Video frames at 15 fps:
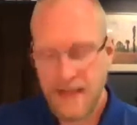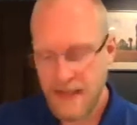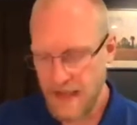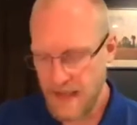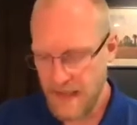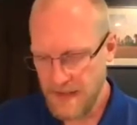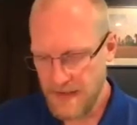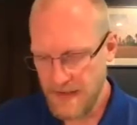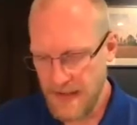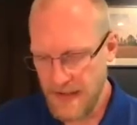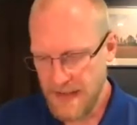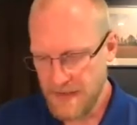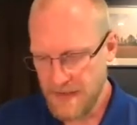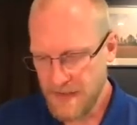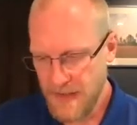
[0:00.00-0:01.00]
and
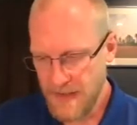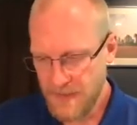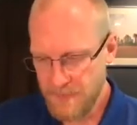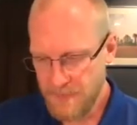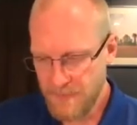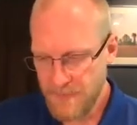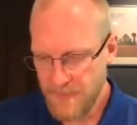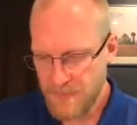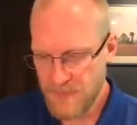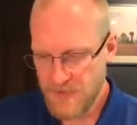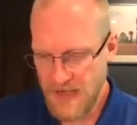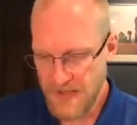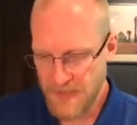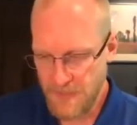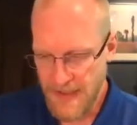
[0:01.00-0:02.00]

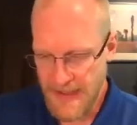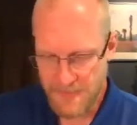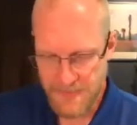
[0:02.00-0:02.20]
John the